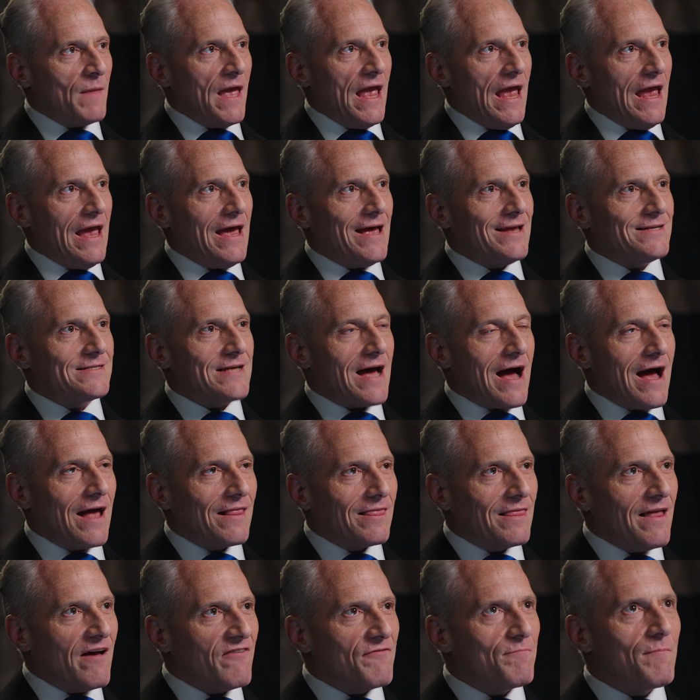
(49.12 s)
And I
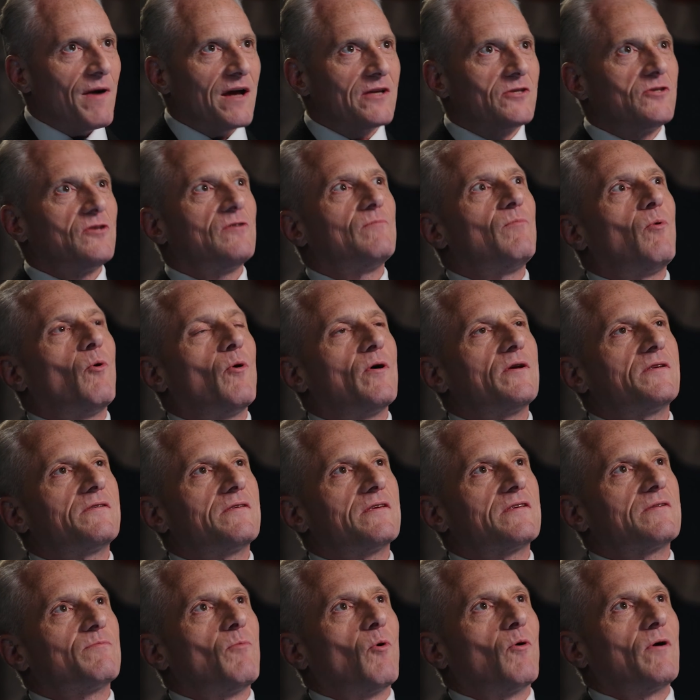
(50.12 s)
left my two boys
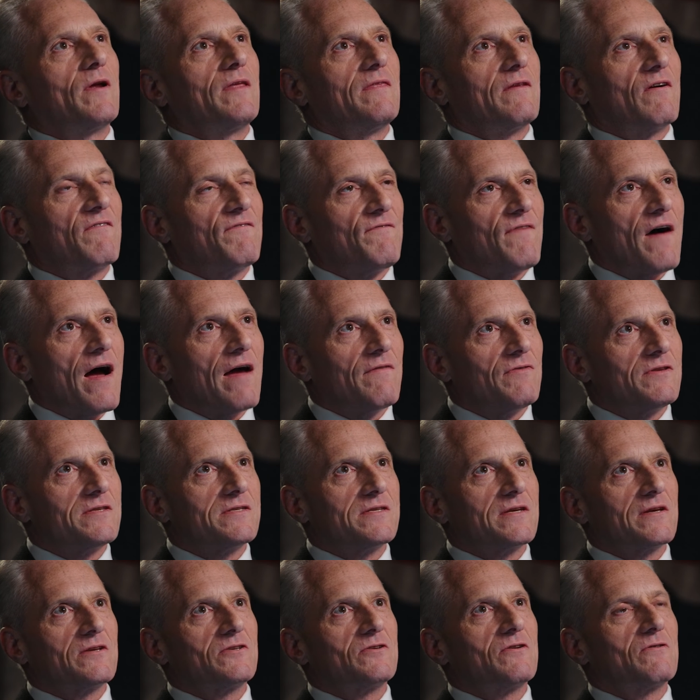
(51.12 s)
this morning. They're 5 and
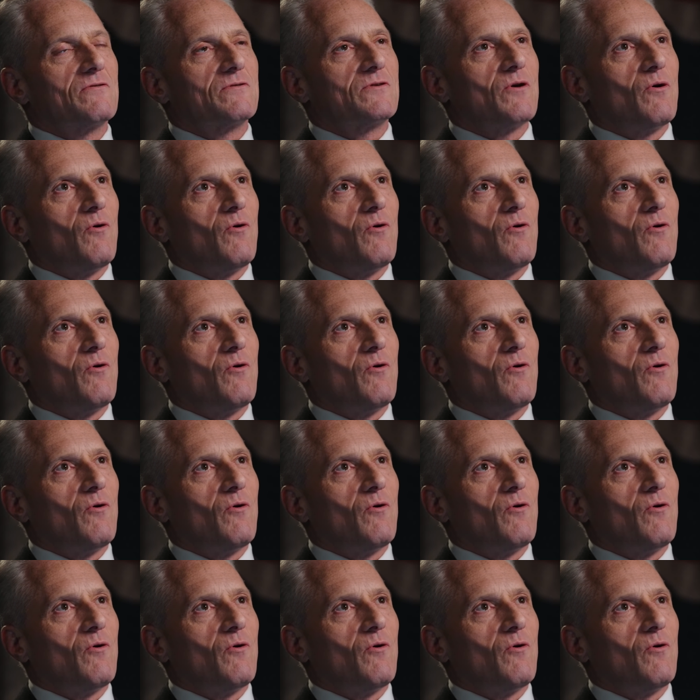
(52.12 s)
6 years